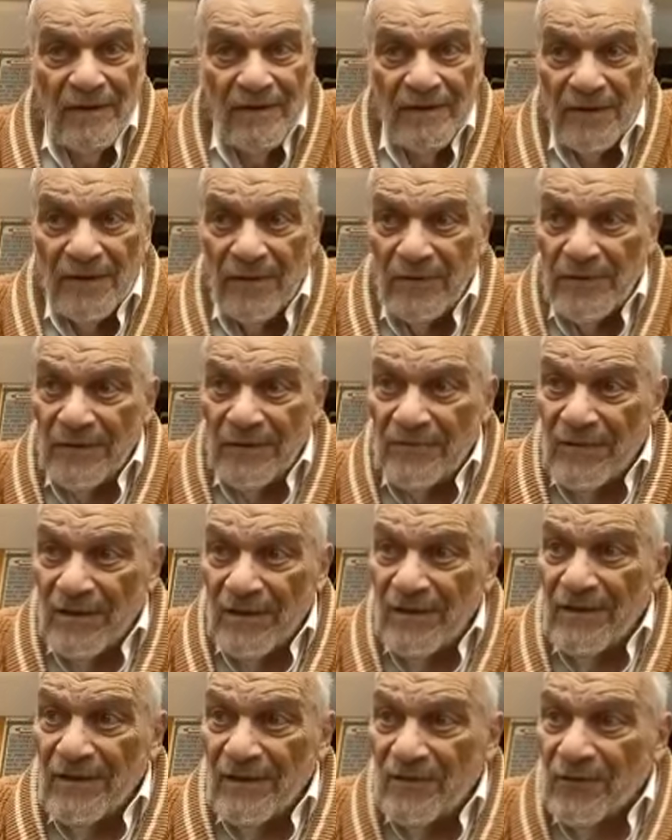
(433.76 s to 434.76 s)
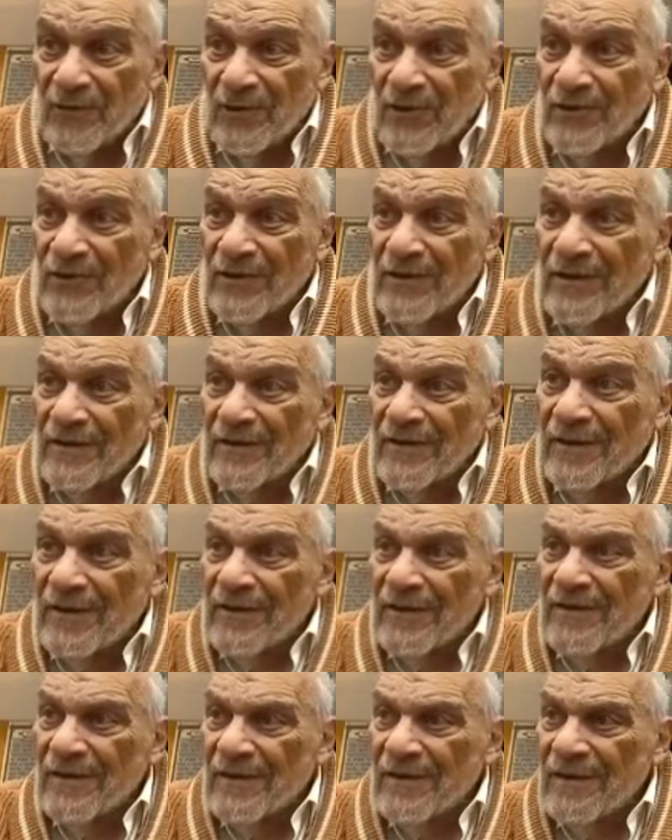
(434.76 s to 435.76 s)
So it really took
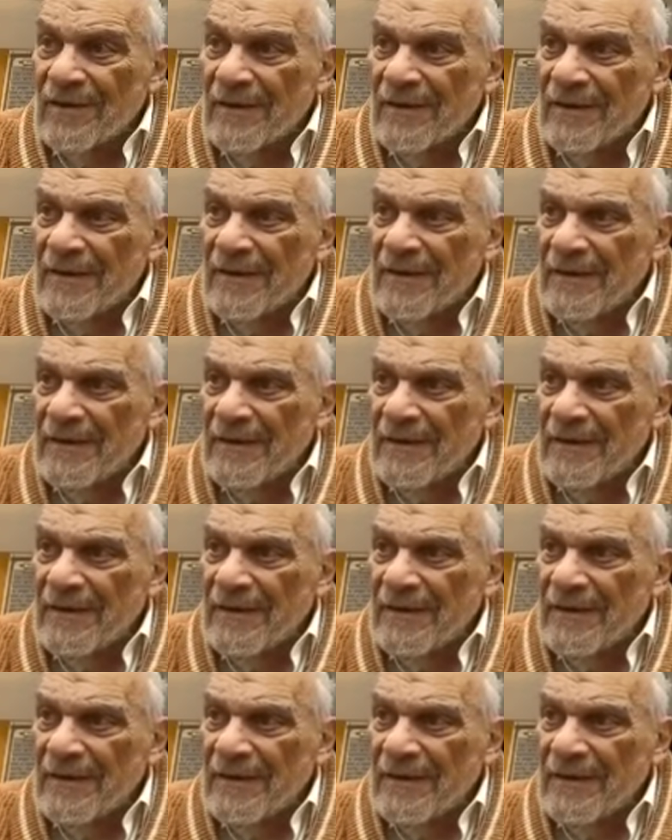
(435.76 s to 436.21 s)
till